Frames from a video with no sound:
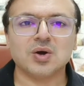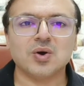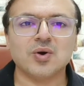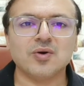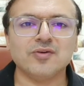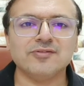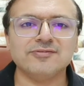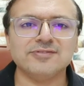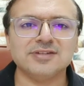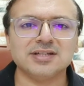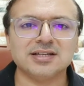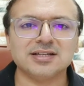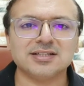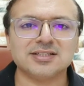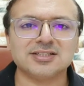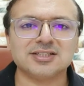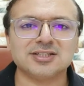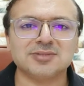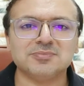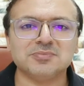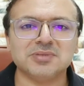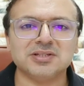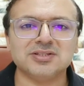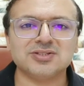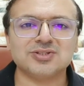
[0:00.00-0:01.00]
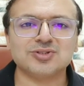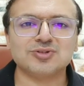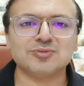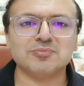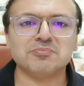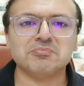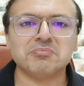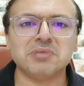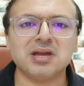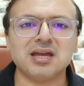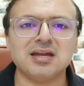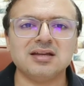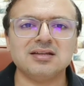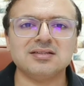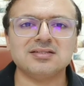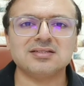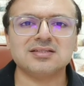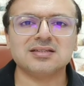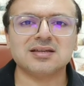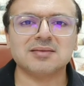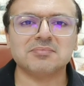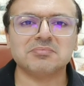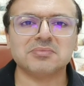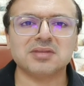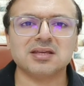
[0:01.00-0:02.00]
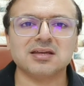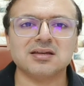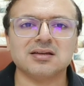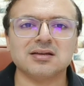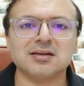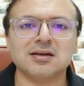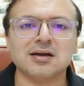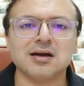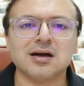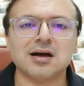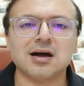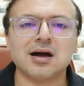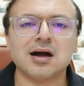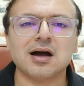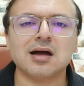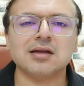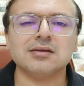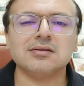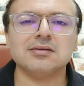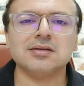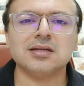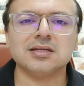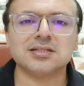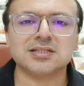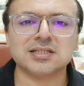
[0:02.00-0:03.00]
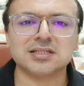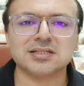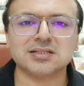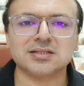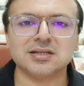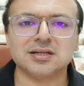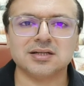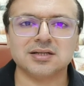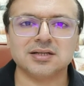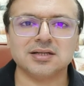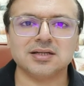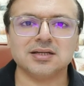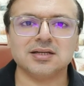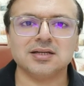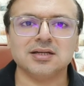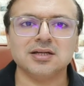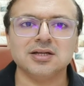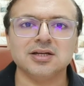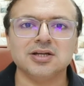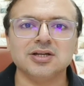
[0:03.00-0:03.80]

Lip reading: Obviate means to make something unnecessary.